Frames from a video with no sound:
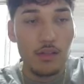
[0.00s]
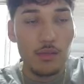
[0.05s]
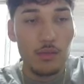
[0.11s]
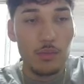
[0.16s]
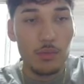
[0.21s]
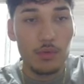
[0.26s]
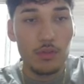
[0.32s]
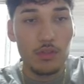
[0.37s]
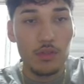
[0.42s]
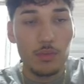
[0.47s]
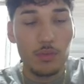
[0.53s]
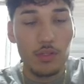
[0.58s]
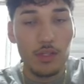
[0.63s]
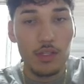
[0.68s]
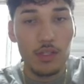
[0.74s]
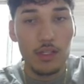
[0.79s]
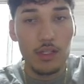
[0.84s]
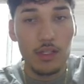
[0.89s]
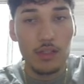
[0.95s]
We were just really
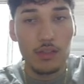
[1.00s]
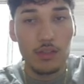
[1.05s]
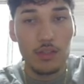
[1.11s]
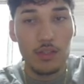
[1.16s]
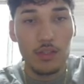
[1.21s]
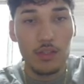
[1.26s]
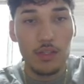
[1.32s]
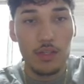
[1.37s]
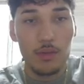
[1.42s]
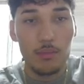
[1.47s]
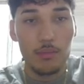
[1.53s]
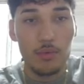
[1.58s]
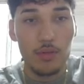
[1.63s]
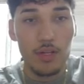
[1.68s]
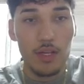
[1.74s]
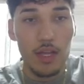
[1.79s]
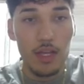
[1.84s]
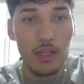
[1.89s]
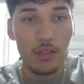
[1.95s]
kind of consolidating
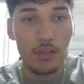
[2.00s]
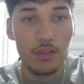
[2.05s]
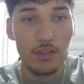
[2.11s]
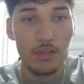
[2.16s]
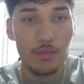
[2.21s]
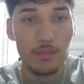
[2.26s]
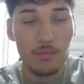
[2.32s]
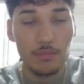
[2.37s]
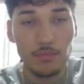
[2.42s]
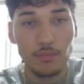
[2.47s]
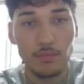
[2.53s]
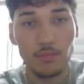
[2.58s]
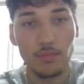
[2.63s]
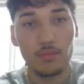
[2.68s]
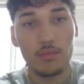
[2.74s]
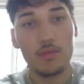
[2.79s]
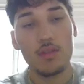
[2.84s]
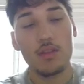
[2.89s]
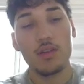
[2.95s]
pre-Asia
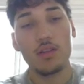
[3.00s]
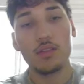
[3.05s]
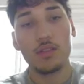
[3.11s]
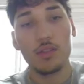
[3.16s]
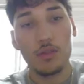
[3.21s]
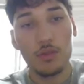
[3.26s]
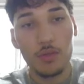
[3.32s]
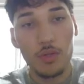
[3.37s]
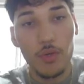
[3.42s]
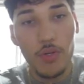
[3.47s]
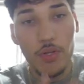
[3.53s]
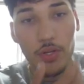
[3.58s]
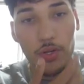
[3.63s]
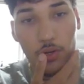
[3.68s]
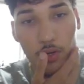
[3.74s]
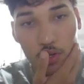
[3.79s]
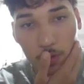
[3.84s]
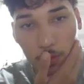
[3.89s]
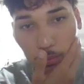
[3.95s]
until Tokyo
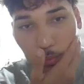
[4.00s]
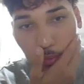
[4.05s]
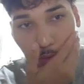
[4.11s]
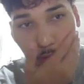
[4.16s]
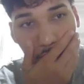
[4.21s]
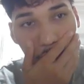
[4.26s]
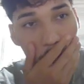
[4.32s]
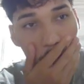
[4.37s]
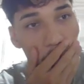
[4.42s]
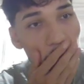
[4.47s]
opened.